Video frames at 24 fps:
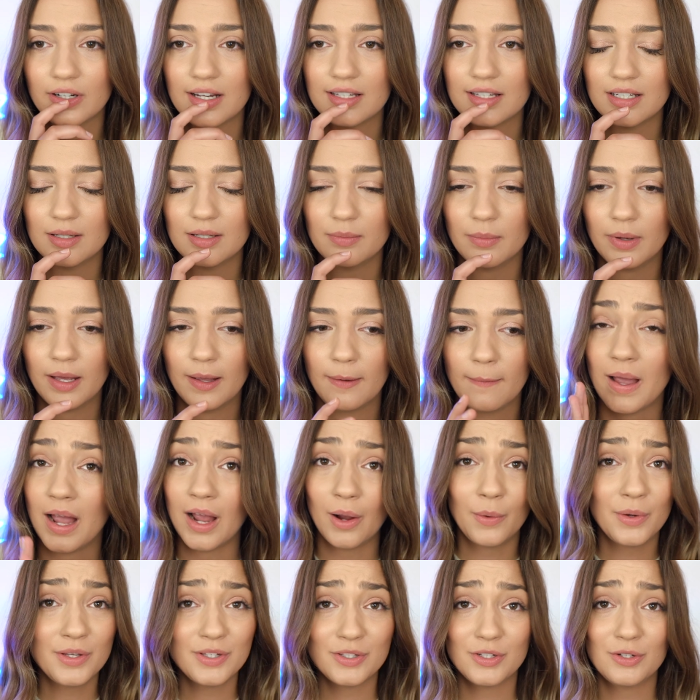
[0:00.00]
crazy, but
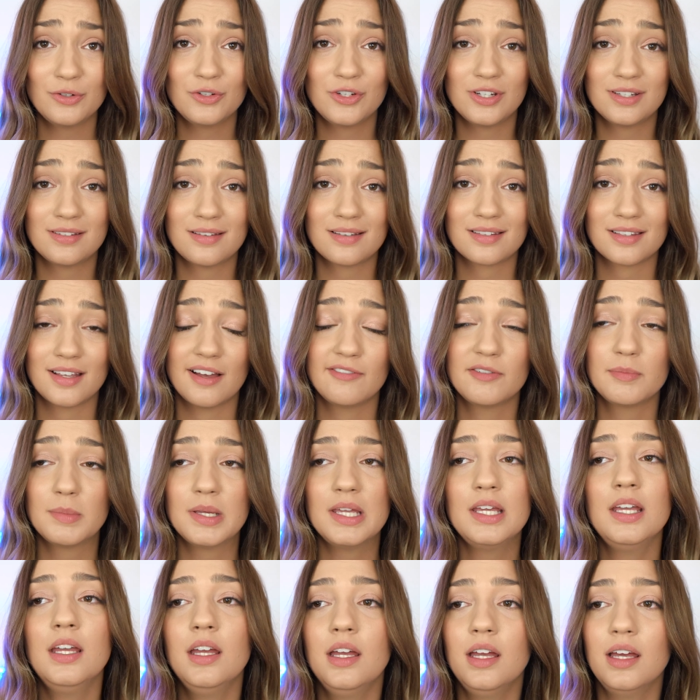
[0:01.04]
I always knew Jesus loved
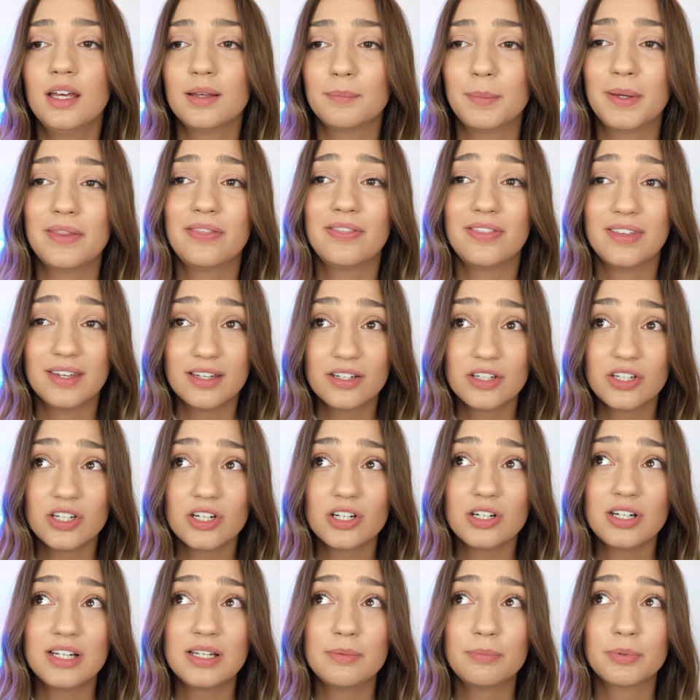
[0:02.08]
me, but this
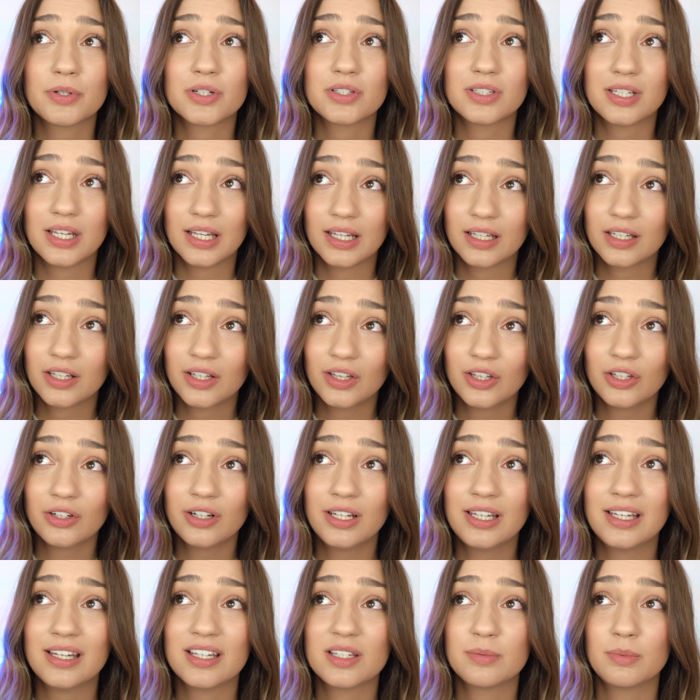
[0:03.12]
year in particular,
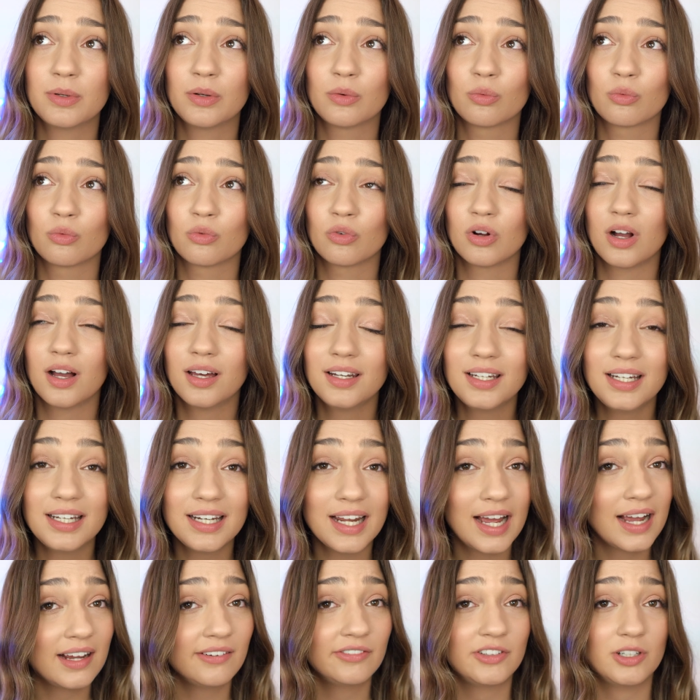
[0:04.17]
he has been running
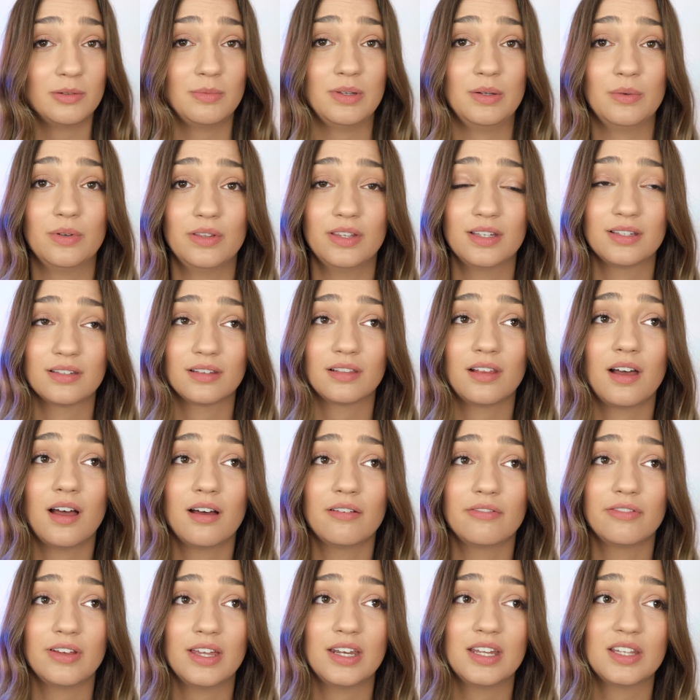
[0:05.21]
after me with his
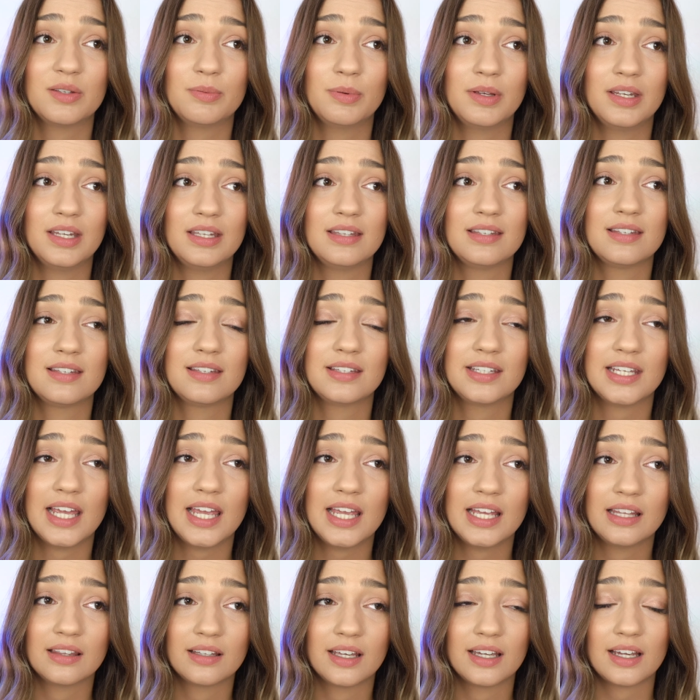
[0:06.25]
love, and it's been
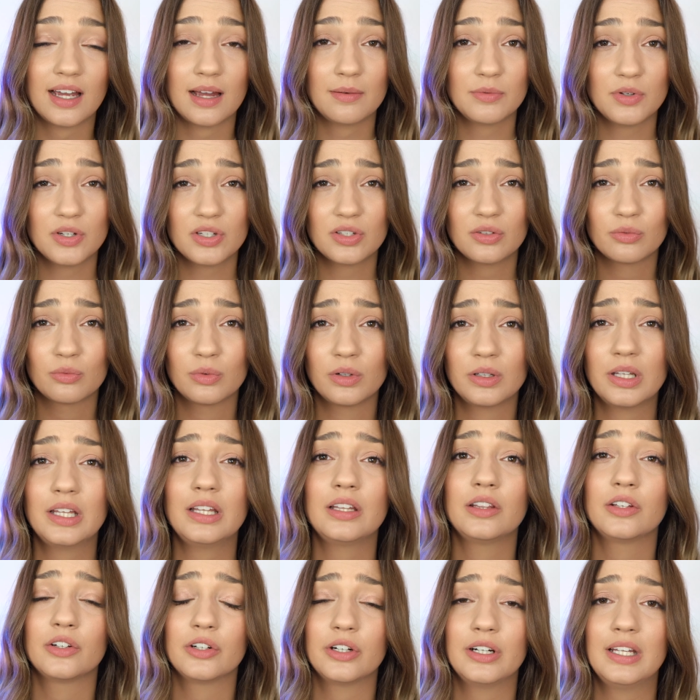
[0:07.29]
insane. Like, I'm just really
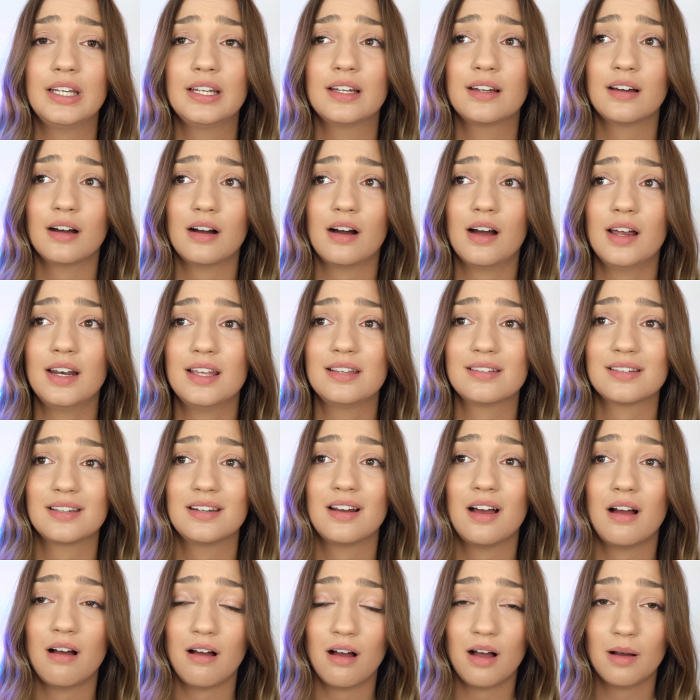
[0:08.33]
learning God as
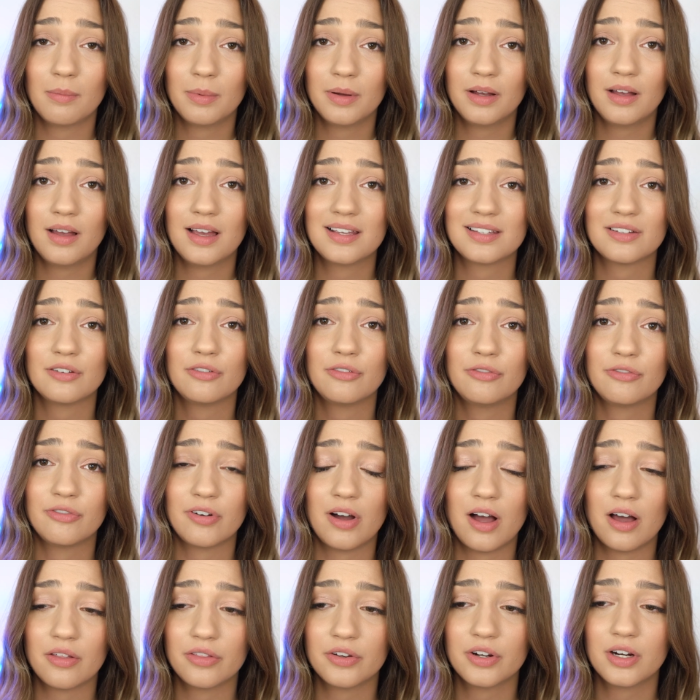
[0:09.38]
an Abba, as a
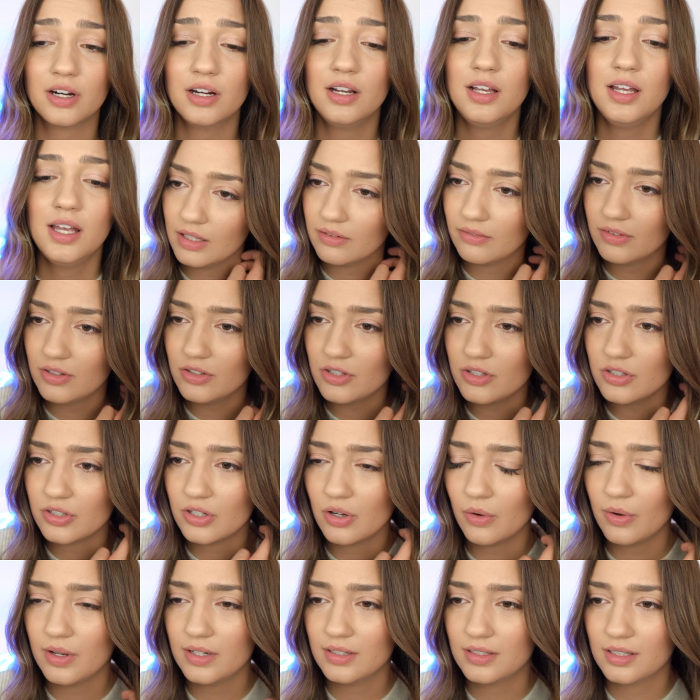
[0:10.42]
father. Even just
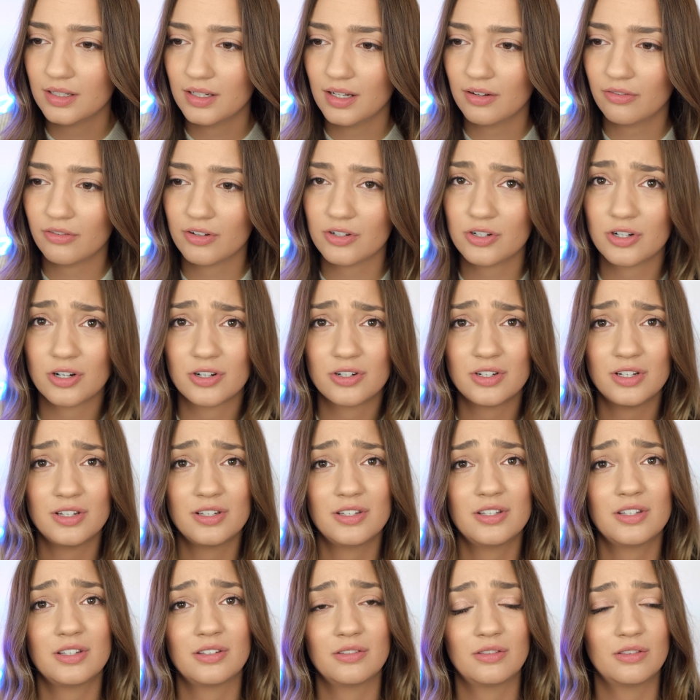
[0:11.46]
going to different
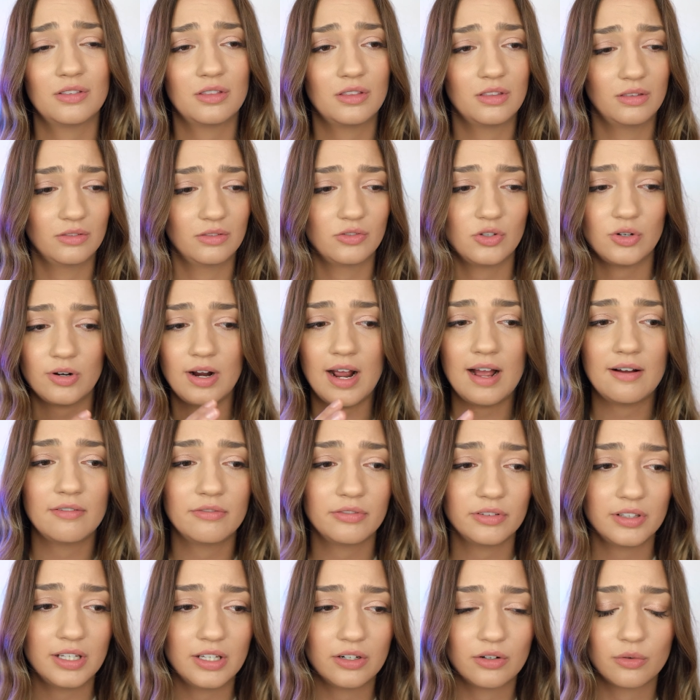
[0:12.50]
churches,
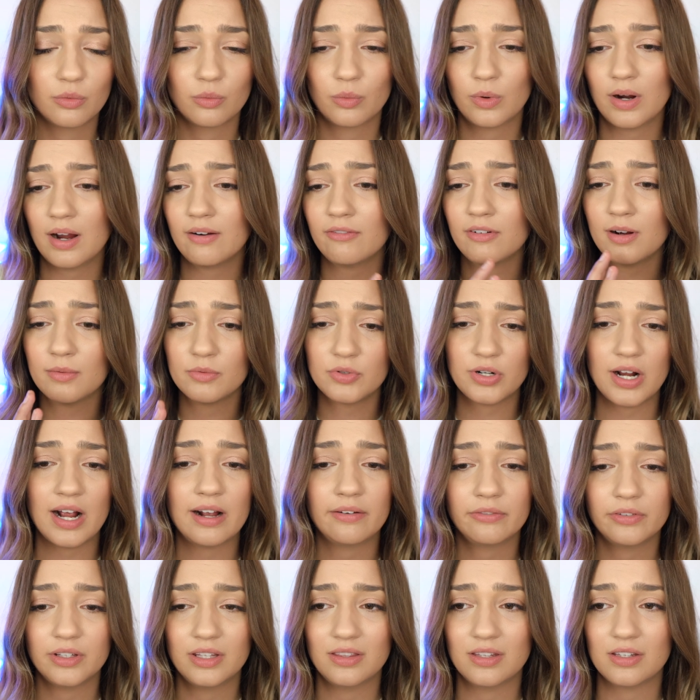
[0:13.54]
traveling, or wherever I'm
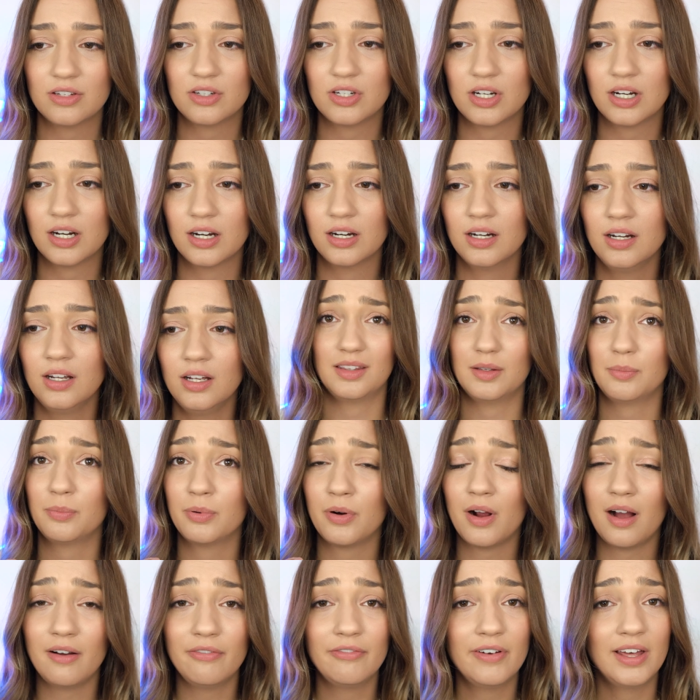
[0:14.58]
traveling this year, the
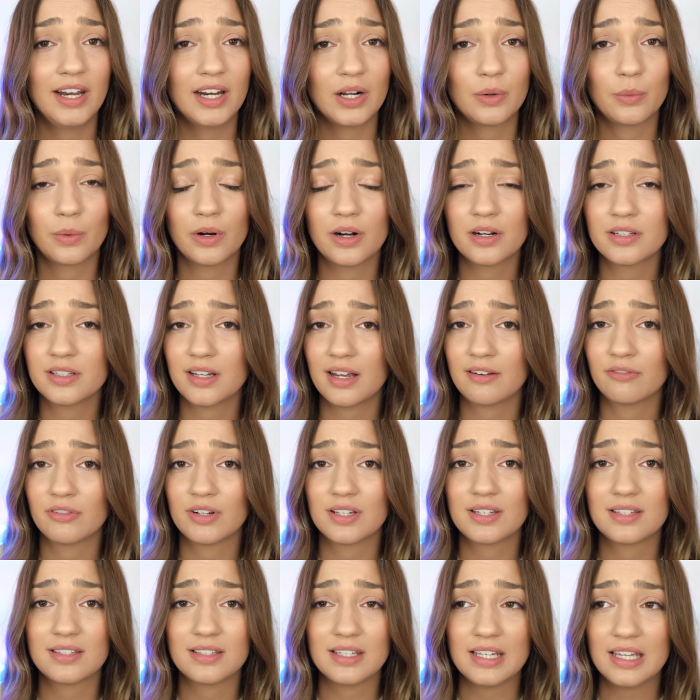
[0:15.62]
prophetic words I've
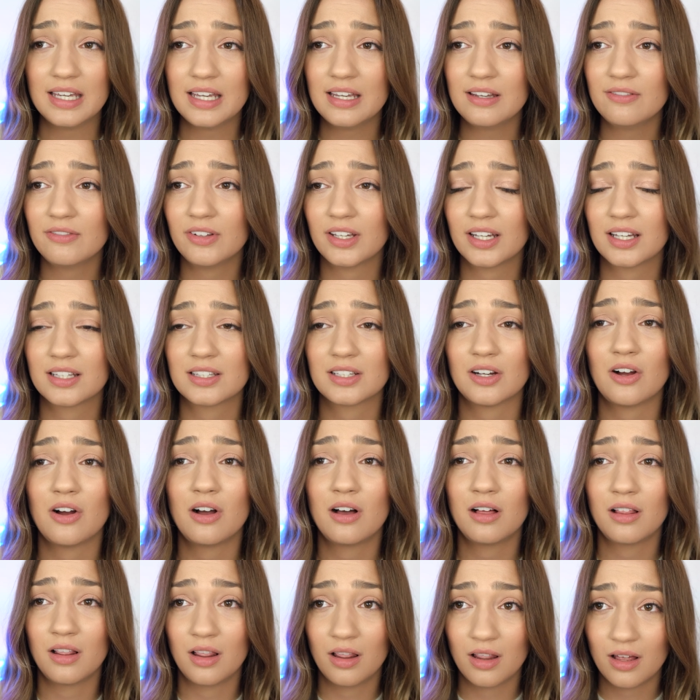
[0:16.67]
received, like, it's a
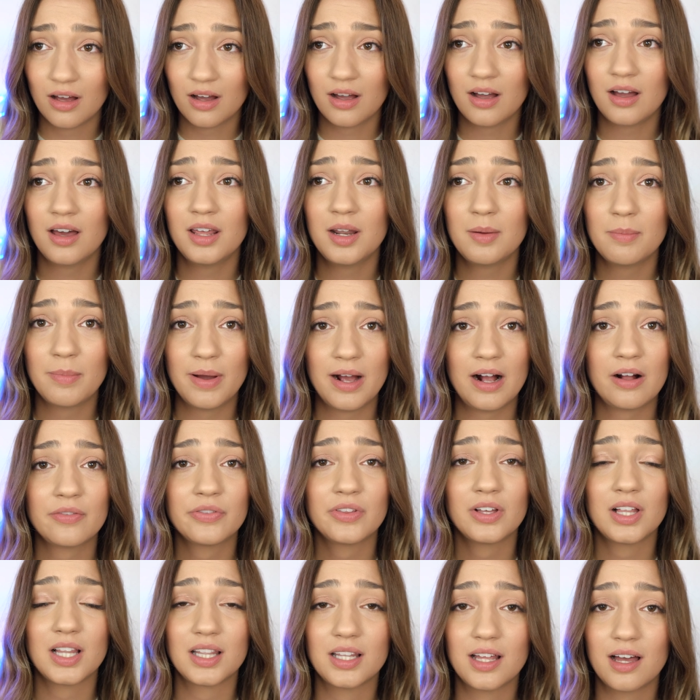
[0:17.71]
lot
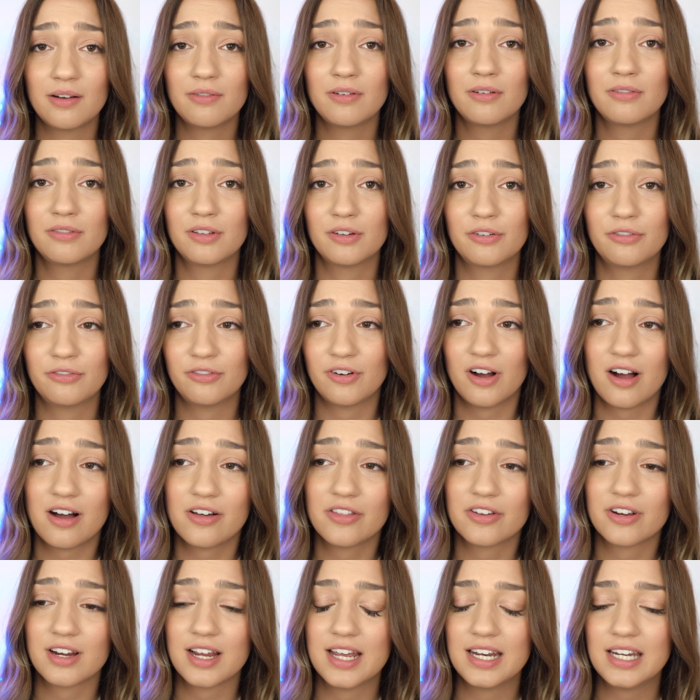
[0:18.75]
about the love of the
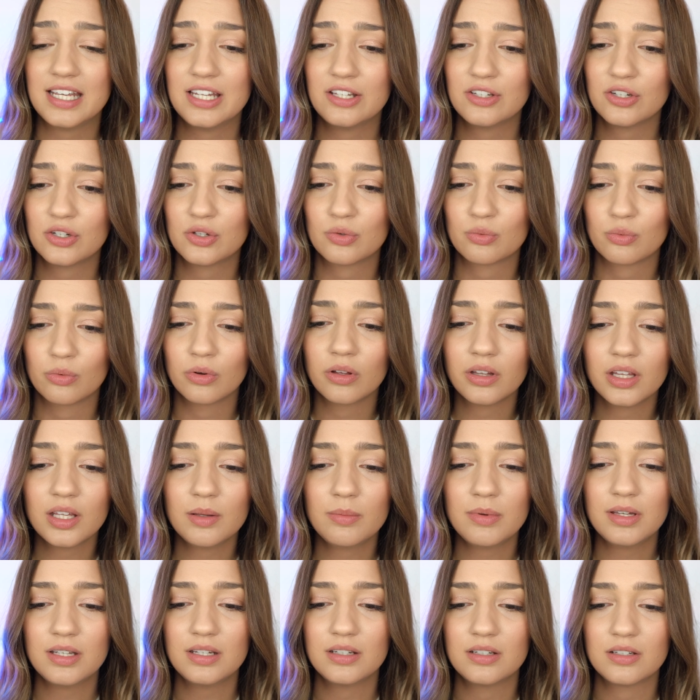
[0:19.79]
Father, and he's just
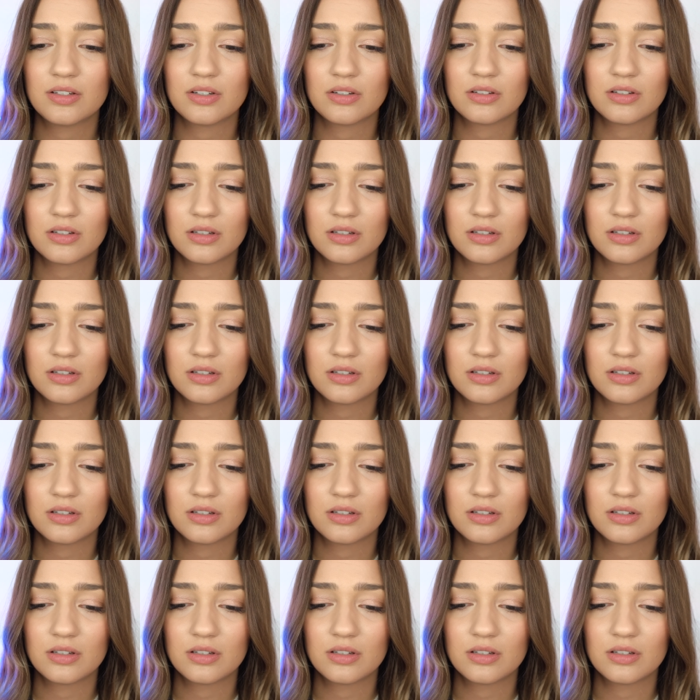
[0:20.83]
really been